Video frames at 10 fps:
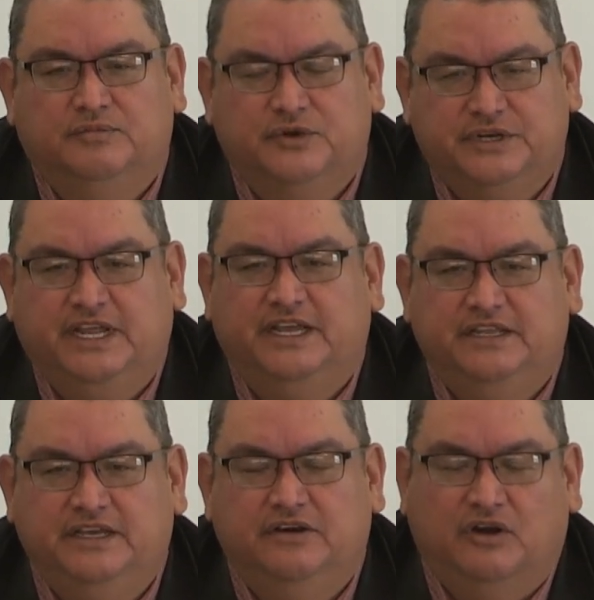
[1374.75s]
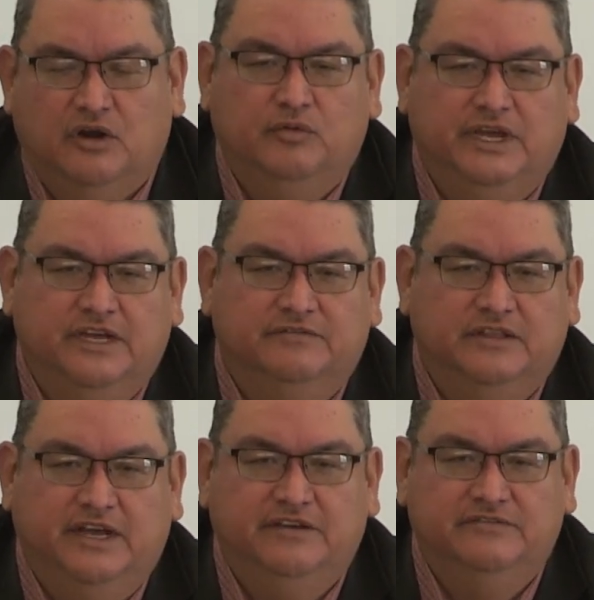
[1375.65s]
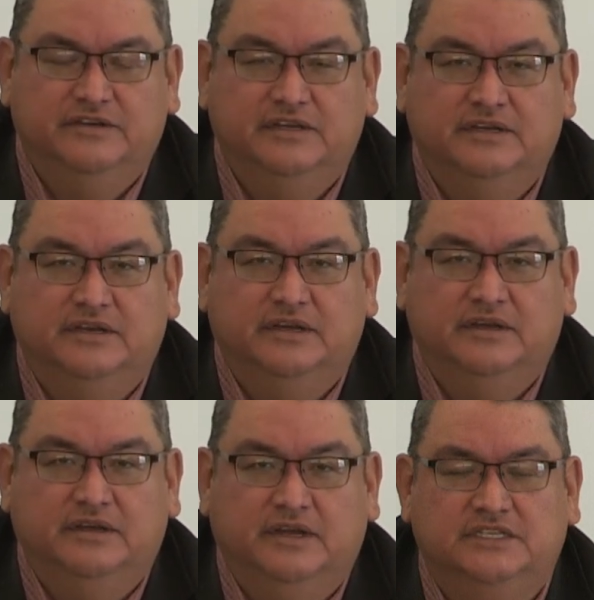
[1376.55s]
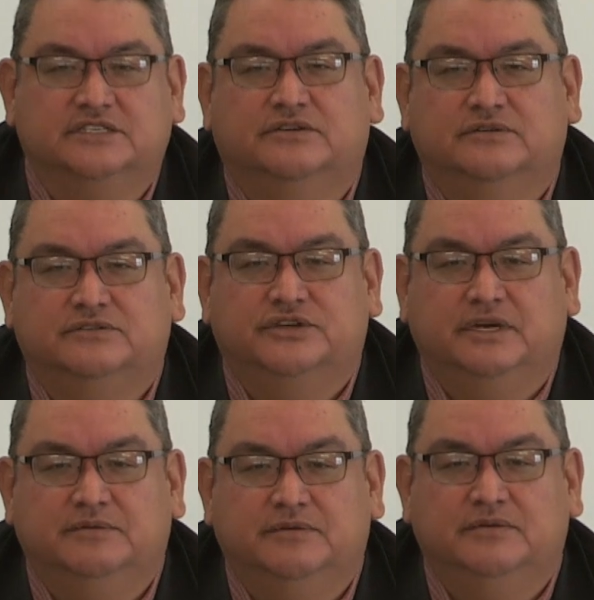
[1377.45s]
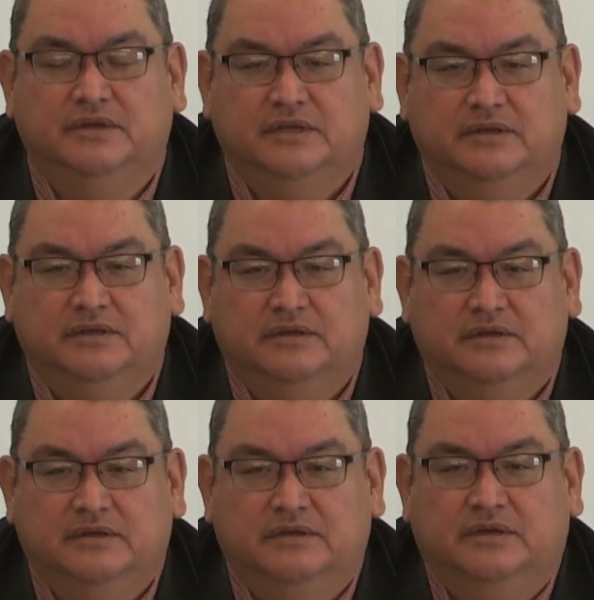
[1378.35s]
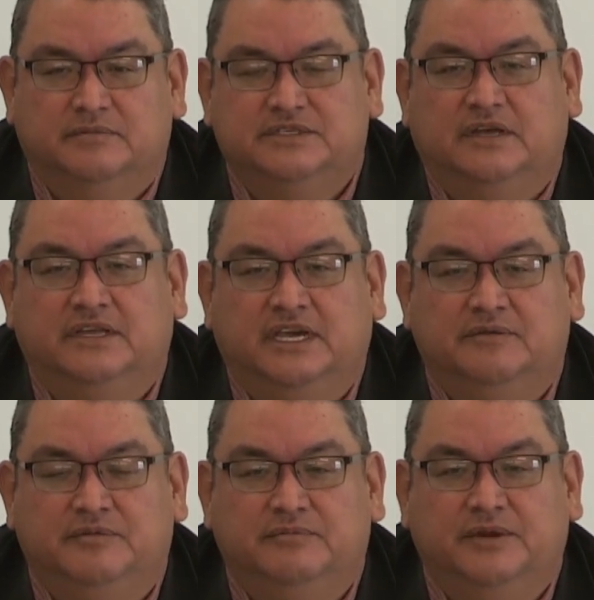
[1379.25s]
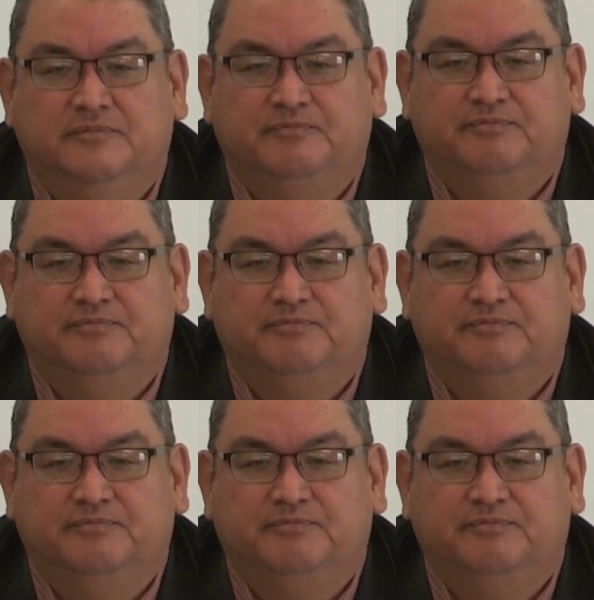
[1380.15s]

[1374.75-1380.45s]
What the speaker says: protecting our way of life as a Crow Tribal Upsalaga member.